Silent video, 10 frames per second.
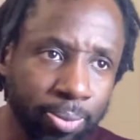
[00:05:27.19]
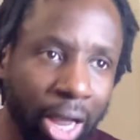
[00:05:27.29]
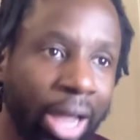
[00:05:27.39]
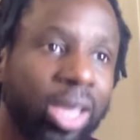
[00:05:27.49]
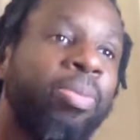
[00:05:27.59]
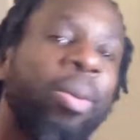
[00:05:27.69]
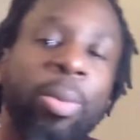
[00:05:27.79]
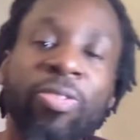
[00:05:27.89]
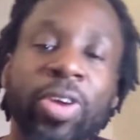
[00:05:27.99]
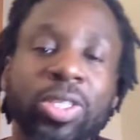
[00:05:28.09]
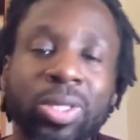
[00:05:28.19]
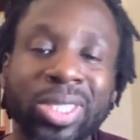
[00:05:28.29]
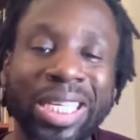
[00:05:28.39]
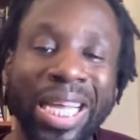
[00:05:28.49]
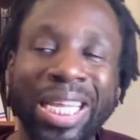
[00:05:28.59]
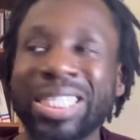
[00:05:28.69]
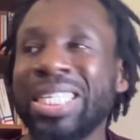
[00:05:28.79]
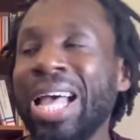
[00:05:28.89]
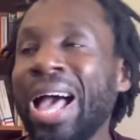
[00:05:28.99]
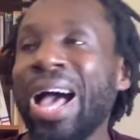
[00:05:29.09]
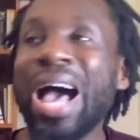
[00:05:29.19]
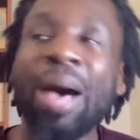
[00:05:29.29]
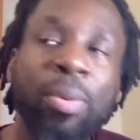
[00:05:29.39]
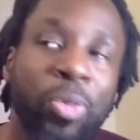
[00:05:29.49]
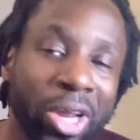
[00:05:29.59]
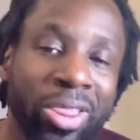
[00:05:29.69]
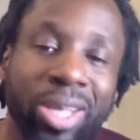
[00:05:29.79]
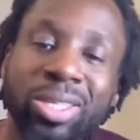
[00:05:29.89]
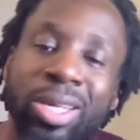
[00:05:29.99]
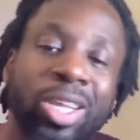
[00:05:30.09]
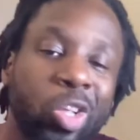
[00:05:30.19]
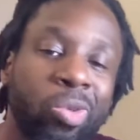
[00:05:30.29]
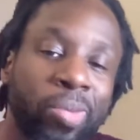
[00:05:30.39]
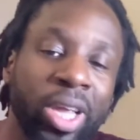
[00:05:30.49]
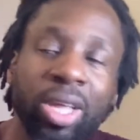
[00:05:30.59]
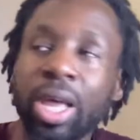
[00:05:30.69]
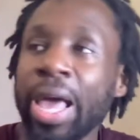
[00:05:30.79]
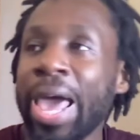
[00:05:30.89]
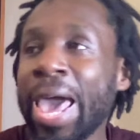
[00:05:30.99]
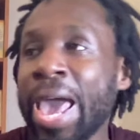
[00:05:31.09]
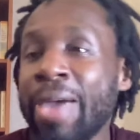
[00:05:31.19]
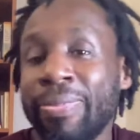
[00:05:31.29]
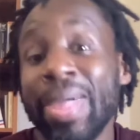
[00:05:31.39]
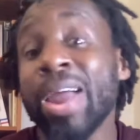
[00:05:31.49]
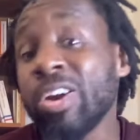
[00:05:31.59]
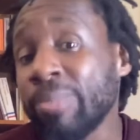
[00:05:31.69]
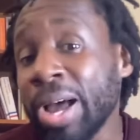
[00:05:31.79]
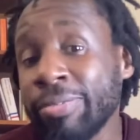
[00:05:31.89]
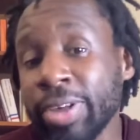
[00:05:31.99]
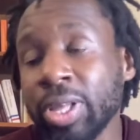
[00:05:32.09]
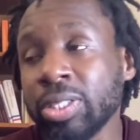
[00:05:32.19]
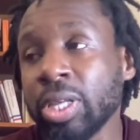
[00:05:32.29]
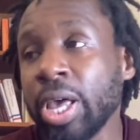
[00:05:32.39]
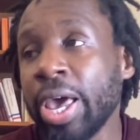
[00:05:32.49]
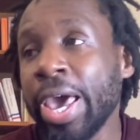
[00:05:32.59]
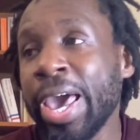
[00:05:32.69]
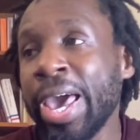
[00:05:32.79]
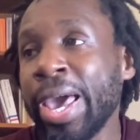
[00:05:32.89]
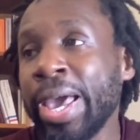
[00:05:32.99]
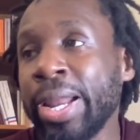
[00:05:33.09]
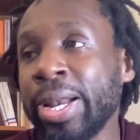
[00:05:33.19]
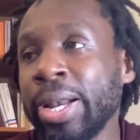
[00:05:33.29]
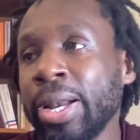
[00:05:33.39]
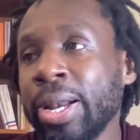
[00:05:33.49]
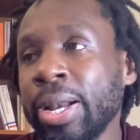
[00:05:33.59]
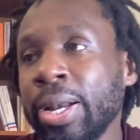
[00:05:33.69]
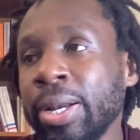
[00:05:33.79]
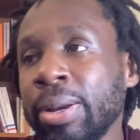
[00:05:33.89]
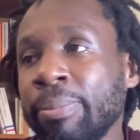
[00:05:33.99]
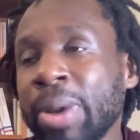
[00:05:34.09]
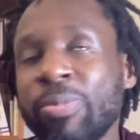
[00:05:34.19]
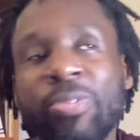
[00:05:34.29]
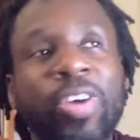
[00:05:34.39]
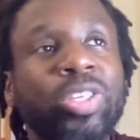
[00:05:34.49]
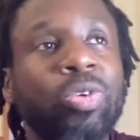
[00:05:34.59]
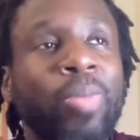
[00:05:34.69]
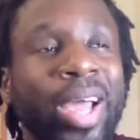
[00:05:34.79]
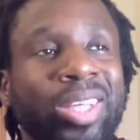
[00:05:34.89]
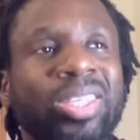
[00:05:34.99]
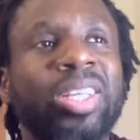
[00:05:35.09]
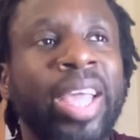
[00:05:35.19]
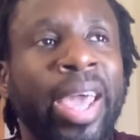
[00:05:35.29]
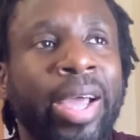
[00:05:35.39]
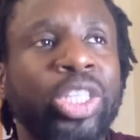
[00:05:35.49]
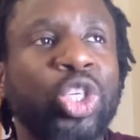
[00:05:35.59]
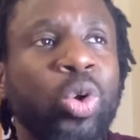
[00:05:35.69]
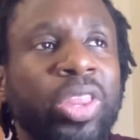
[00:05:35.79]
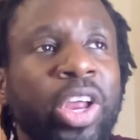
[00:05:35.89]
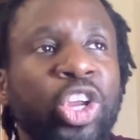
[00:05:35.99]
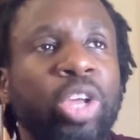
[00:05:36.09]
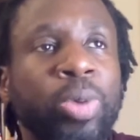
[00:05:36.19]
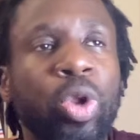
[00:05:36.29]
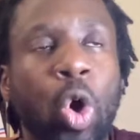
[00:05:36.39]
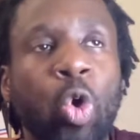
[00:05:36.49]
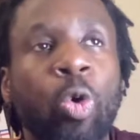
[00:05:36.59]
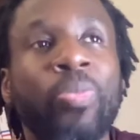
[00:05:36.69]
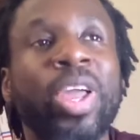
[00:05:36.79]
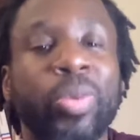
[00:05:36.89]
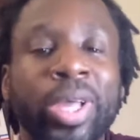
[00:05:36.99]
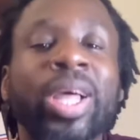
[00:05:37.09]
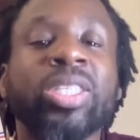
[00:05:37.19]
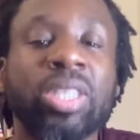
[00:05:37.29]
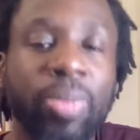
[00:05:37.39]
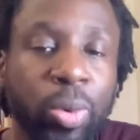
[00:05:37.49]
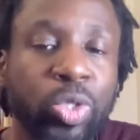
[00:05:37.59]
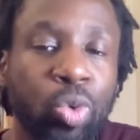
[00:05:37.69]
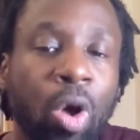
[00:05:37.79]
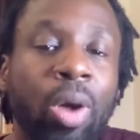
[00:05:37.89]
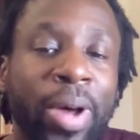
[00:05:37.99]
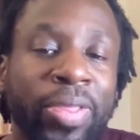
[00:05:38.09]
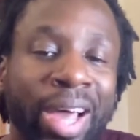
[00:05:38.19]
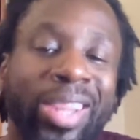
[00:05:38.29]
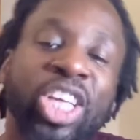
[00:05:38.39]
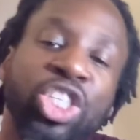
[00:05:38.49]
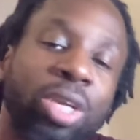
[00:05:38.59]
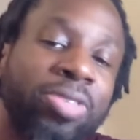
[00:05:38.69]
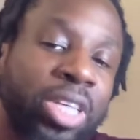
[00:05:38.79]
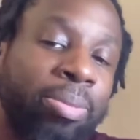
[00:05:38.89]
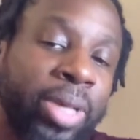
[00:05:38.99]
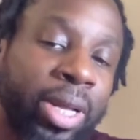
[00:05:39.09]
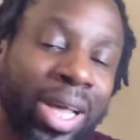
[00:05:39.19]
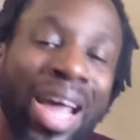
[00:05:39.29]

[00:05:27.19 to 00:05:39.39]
I emailed my professor and said, yeah, listen, I'm a pretty thick-skinned human being, and that hurt my feelings. And my professor wrote back and said, yeah, during their commute home, they realized something was wrong about that, and they should have stepped in.